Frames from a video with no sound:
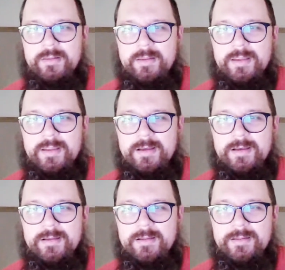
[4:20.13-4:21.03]

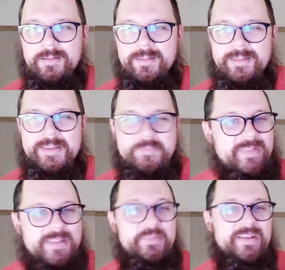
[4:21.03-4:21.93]

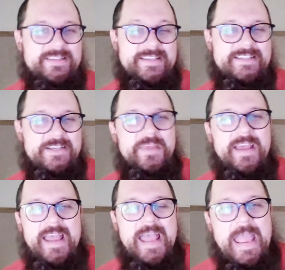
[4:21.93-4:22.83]
the build system,
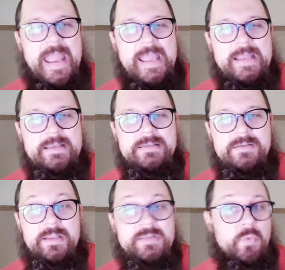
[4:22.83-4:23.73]
and
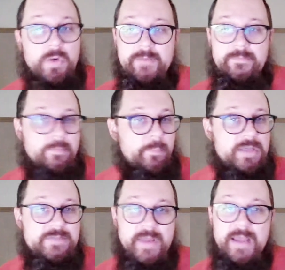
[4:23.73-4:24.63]
it's working
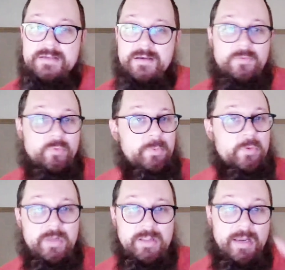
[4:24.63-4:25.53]
much faster,
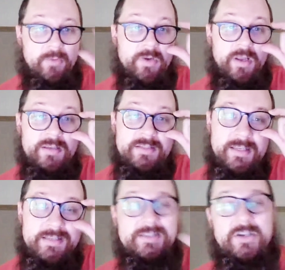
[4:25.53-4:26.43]
removing a lot of redundancies.